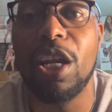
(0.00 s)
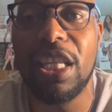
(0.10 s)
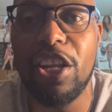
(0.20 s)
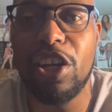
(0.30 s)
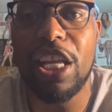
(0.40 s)

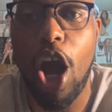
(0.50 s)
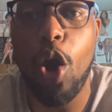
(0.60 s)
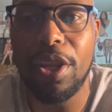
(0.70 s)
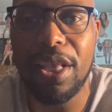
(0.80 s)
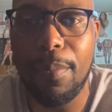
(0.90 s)
literally
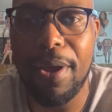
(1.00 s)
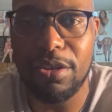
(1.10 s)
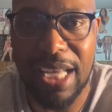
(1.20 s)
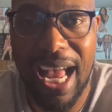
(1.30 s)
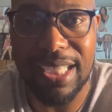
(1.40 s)
holding the
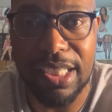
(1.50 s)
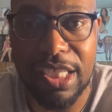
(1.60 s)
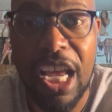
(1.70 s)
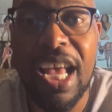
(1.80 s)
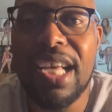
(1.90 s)
belts hostage?